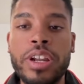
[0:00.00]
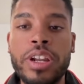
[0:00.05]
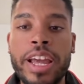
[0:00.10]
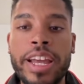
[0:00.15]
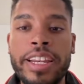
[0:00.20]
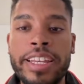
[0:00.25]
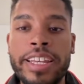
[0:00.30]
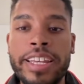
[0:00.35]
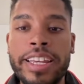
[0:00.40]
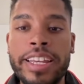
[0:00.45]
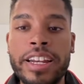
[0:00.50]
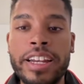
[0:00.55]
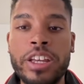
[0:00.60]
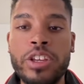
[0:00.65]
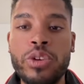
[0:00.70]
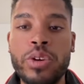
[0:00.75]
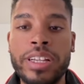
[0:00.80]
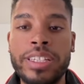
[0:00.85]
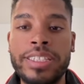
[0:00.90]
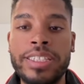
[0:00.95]
and here you
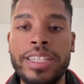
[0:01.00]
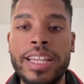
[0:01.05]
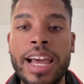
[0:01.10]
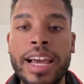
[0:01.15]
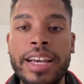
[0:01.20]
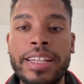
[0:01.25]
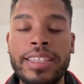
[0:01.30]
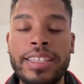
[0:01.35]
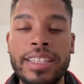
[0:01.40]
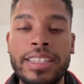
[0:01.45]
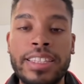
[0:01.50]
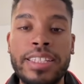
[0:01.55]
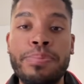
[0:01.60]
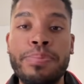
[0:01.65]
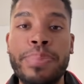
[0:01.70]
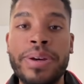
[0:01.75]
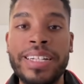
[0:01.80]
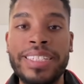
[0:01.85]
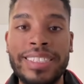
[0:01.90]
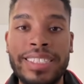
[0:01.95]
can select the
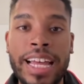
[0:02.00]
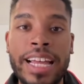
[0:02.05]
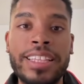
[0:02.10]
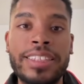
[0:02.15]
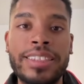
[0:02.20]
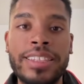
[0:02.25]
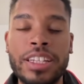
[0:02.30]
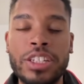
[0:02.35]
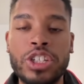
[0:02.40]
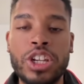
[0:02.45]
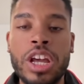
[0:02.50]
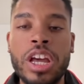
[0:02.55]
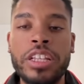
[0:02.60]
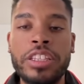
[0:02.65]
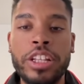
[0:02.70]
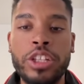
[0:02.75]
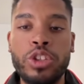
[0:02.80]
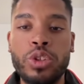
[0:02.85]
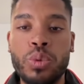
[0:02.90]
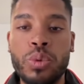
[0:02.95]
percentage
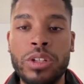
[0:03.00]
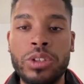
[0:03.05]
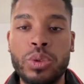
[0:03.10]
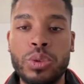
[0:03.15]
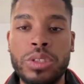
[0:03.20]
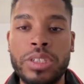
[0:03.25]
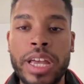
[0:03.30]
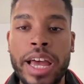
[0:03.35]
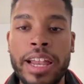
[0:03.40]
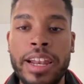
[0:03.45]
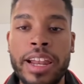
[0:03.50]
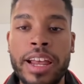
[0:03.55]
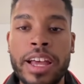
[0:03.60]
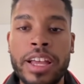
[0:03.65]
that you want to sell.